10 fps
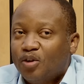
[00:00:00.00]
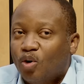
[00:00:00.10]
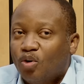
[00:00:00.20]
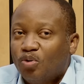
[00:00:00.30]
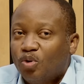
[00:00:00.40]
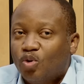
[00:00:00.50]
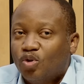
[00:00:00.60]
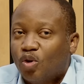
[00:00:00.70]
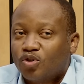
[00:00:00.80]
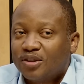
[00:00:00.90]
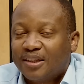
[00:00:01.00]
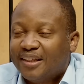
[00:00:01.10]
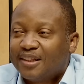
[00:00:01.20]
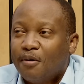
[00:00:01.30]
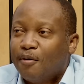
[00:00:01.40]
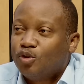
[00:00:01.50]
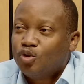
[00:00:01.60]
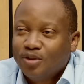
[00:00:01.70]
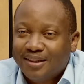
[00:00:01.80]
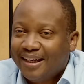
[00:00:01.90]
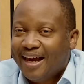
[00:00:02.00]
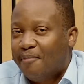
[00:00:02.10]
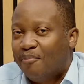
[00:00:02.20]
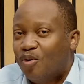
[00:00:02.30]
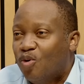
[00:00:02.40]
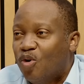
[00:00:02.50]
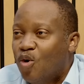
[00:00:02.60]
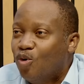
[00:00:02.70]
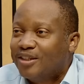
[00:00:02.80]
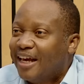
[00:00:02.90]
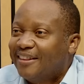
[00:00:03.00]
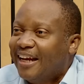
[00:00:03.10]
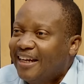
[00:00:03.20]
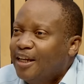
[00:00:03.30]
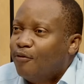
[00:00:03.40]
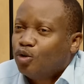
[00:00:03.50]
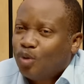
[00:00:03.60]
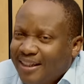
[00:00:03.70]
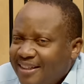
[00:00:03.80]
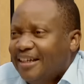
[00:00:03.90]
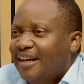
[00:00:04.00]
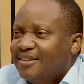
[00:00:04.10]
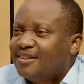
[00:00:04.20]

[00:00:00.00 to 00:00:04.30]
know, you could also say the same about UDM, who's had their leader for 20 years.